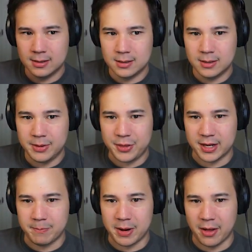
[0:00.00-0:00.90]
Let me
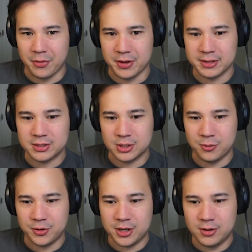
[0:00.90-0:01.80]
think about this. So
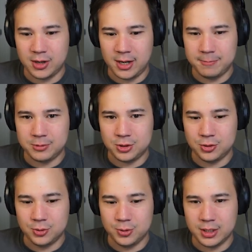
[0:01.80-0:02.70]
if we go up
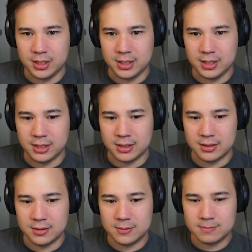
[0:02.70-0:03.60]
to the,
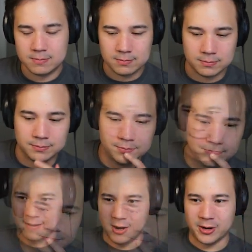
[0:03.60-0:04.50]

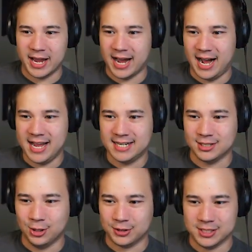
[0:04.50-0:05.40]
Okay, I had to
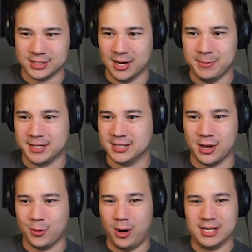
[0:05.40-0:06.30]
look this up because
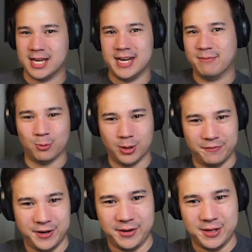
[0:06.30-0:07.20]
otherwise I never would have
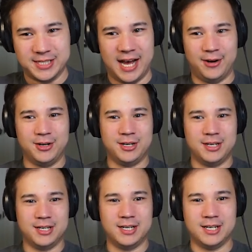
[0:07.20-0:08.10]
figured this out.
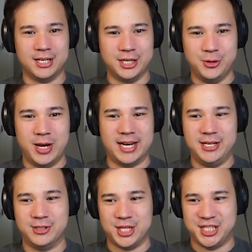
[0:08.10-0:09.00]
You gotta
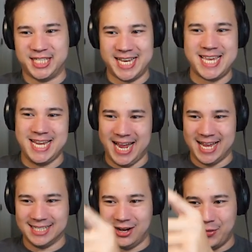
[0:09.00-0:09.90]
use the sticky
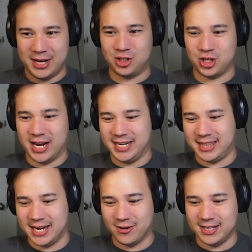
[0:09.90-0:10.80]
hand on that shiny
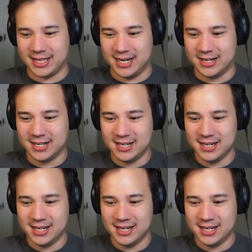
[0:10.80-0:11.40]
thing right there.